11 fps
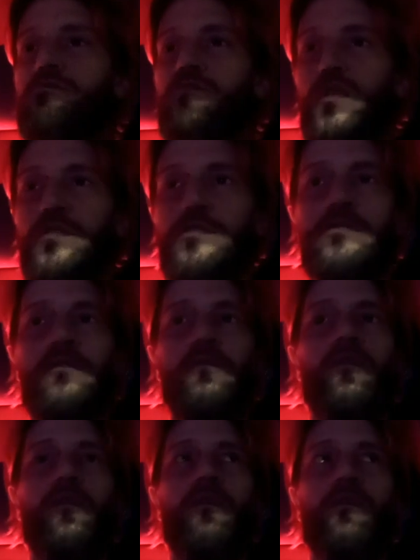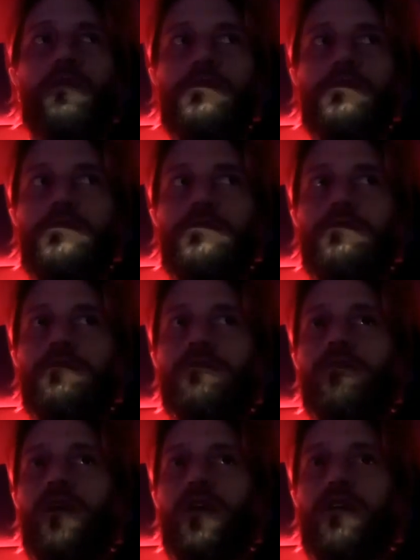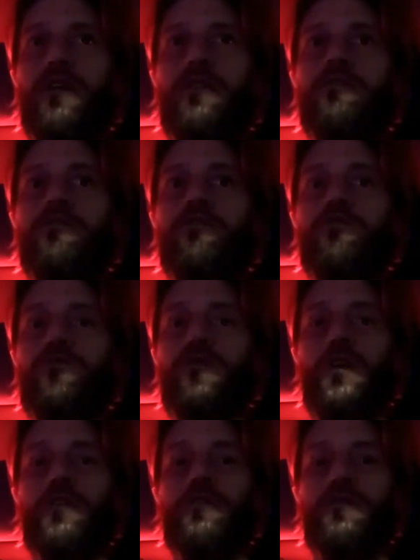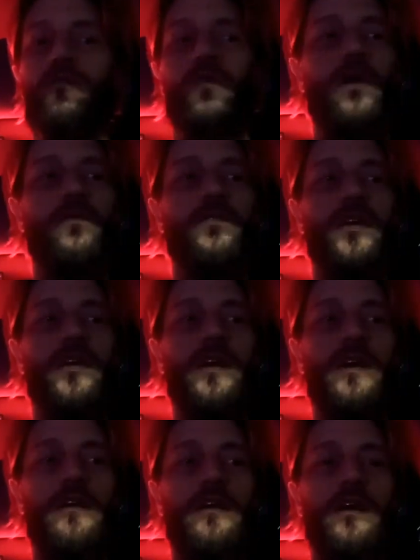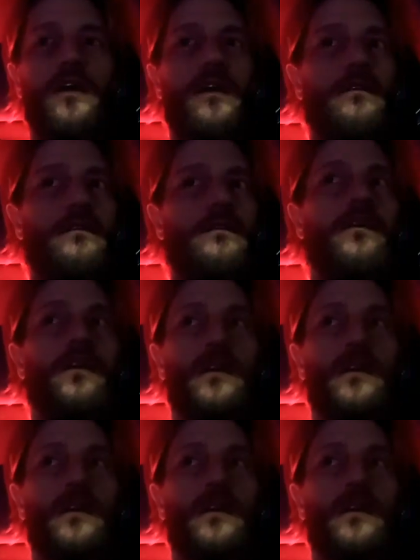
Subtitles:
Princess Allura was a huge crush when I was a kid, and